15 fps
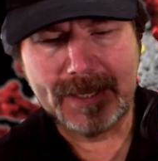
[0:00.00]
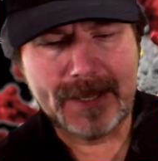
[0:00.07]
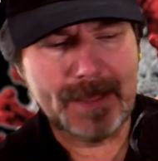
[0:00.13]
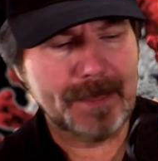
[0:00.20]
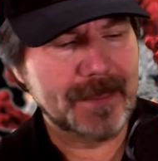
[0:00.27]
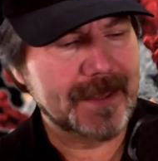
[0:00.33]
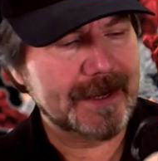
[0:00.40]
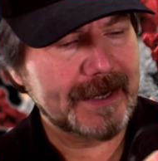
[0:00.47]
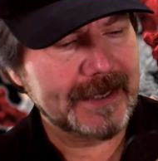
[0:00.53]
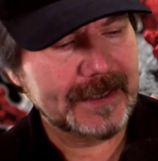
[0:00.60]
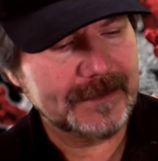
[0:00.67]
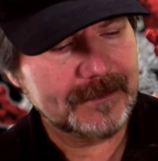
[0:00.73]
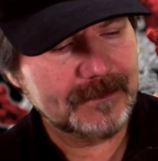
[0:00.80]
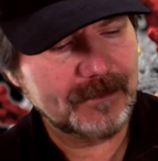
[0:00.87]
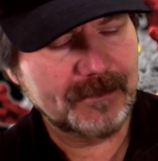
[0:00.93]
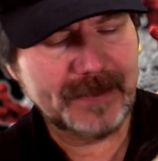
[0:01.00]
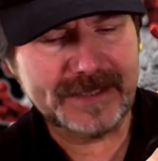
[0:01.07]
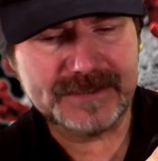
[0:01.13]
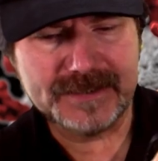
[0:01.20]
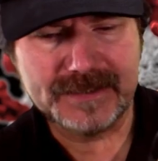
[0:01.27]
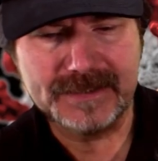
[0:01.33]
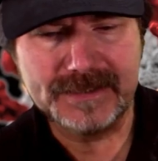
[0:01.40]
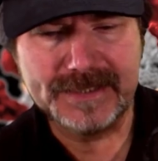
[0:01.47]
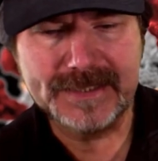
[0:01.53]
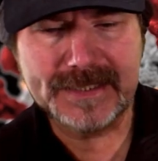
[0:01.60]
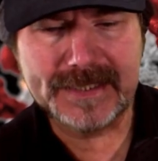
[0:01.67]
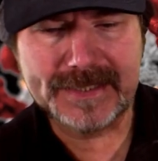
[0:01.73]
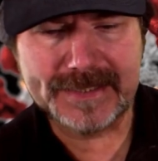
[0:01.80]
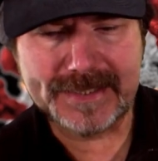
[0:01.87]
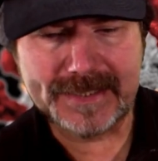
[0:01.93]
that I basically
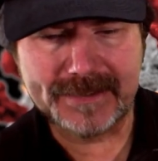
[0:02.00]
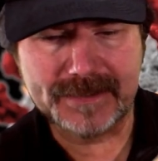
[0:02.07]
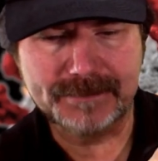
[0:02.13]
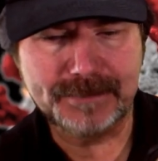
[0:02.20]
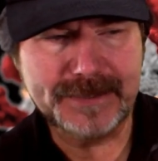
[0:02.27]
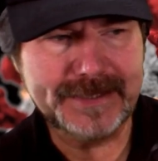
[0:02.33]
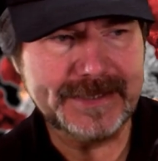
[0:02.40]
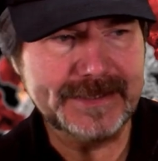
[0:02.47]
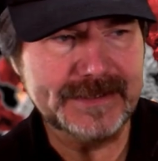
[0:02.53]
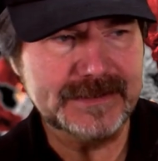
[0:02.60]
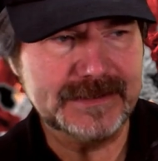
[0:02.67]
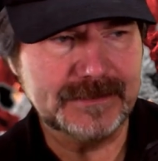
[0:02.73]
cut out a piece